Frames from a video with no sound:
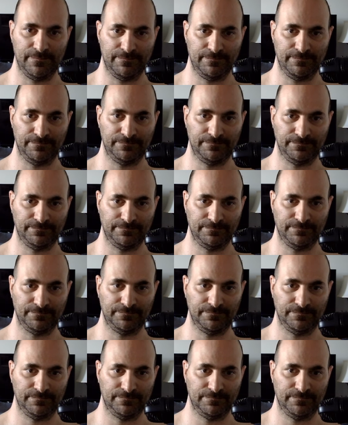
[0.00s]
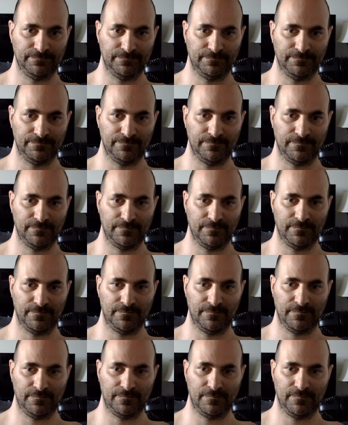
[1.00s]

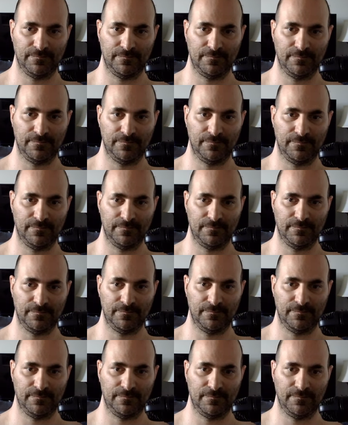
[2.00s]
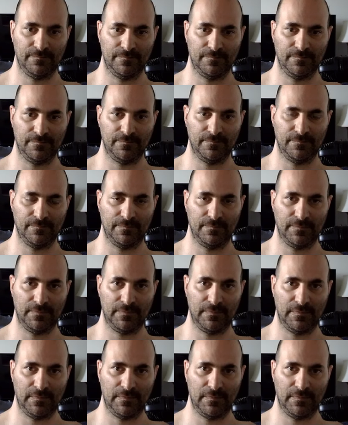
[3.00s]
No one is speaking in this clip.